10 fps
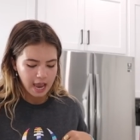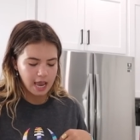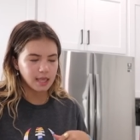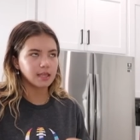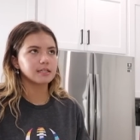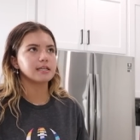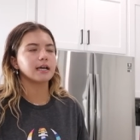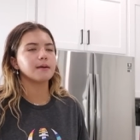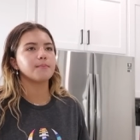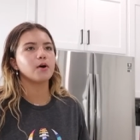And then the
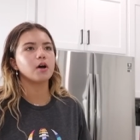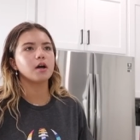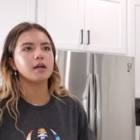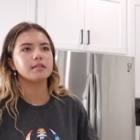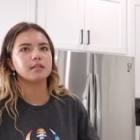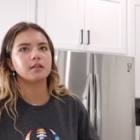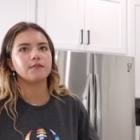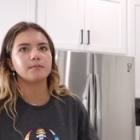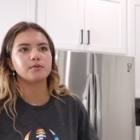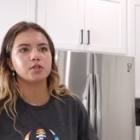second part is something
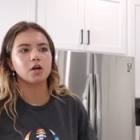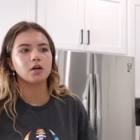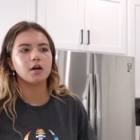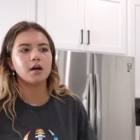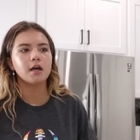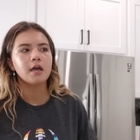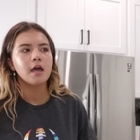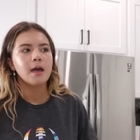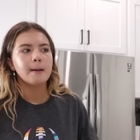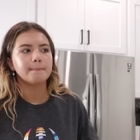from Zara
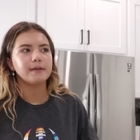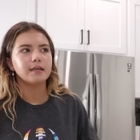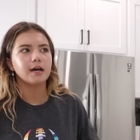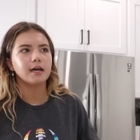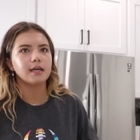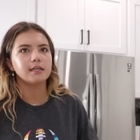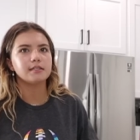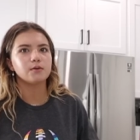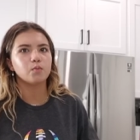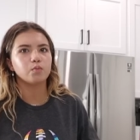
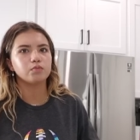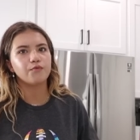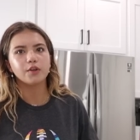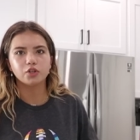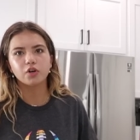because for the